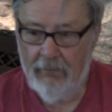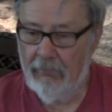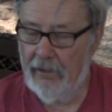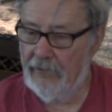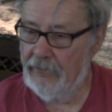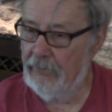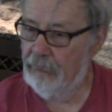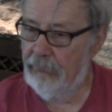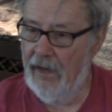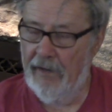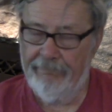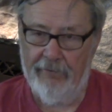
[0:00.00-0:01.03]
Why is it
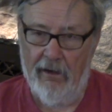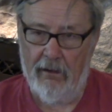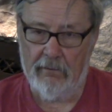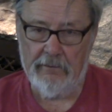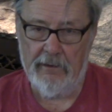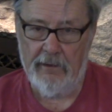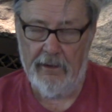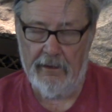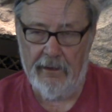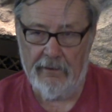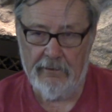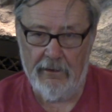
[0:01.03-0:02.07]
my fault? He didn't
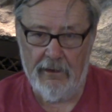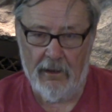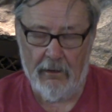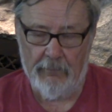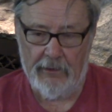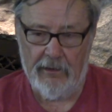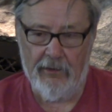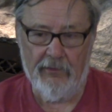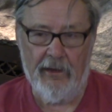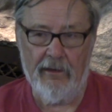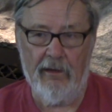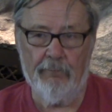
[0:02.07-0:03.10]
get the deer because
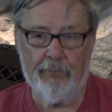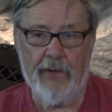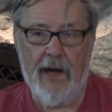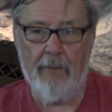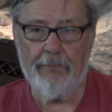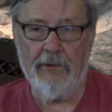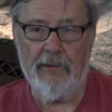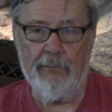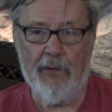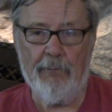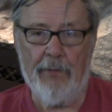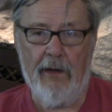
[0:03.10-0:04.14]
I didn't properly
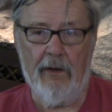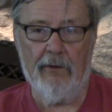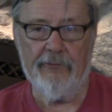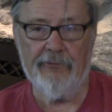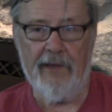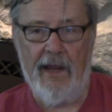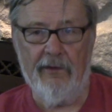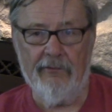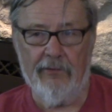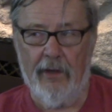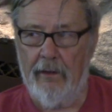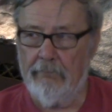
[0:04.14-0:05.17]
prepare a stand
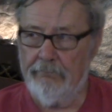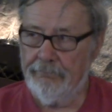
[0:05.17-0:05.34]
sight.